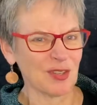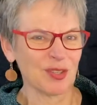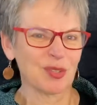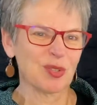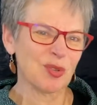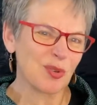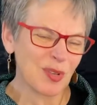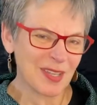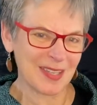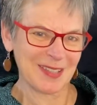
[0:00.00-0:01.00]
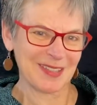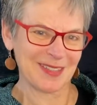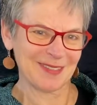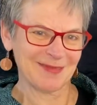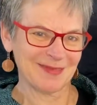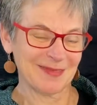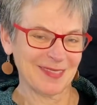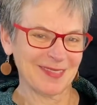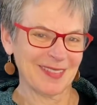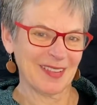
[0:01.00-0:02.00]
the noise
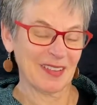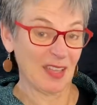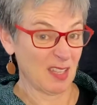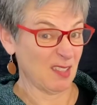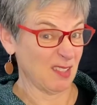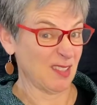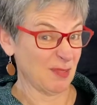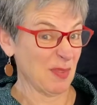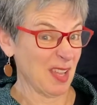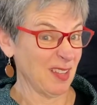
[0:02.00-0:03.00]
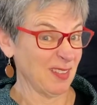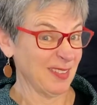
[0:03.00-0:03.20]
and the smell.